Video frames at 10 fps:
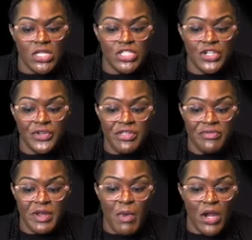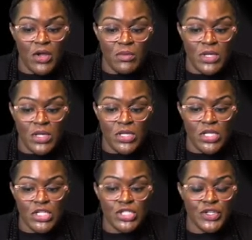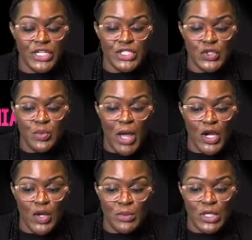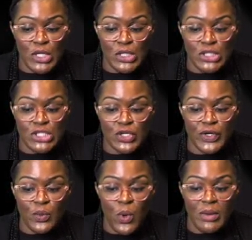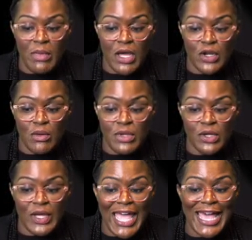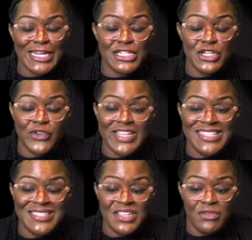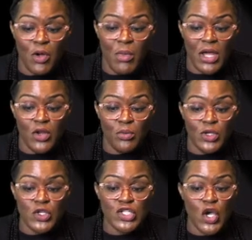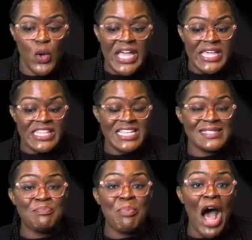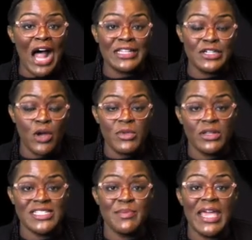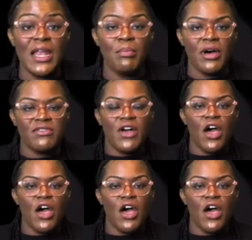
Degree 3 monomial, degree 2 monomial, degree 1 monomial, and a degree 0 monomial. So this polynomial is made up of